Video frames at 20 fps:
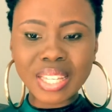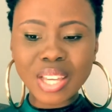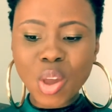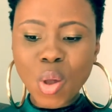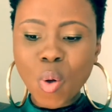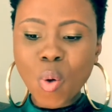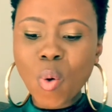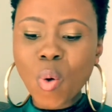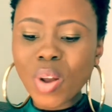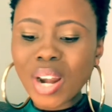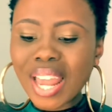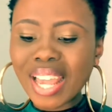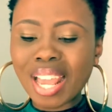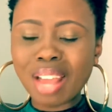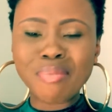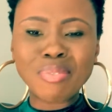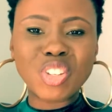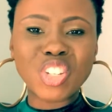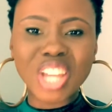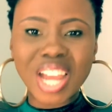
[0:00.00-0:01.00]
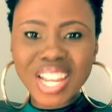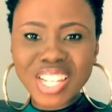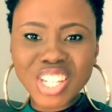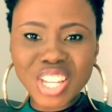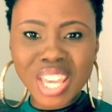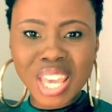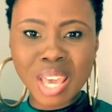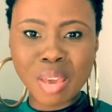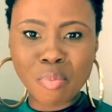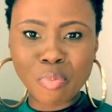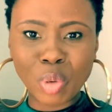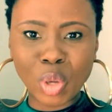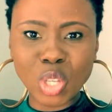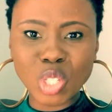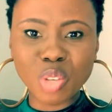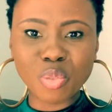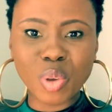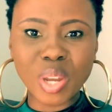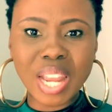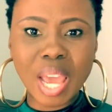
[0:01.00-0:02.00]
Or like I'm judging him because of
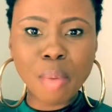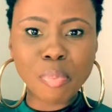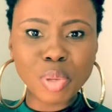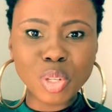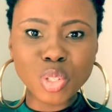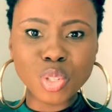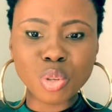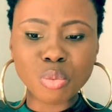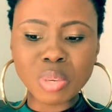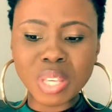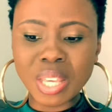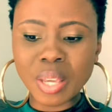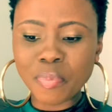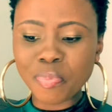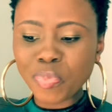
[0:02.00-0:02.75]
what happened to me.